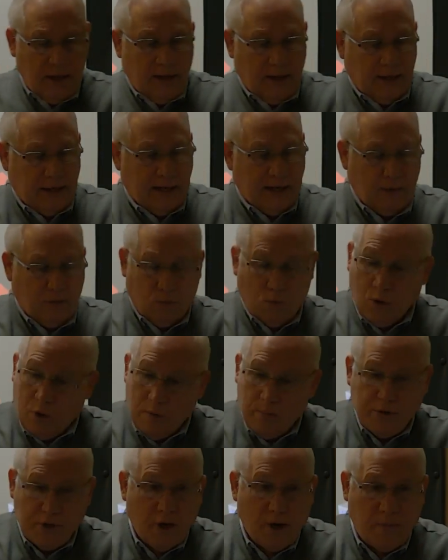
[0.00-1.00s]
Now,
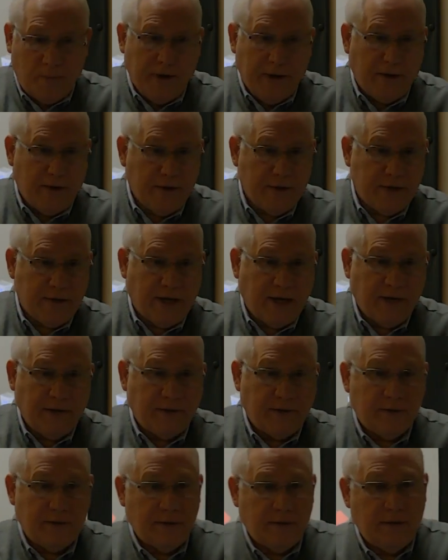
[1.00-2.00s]
worms are
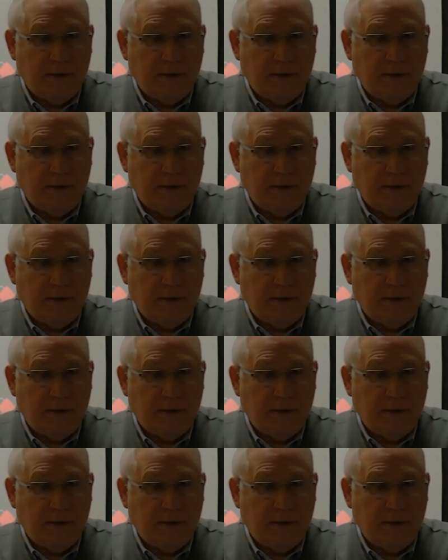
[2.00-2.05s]
parasites.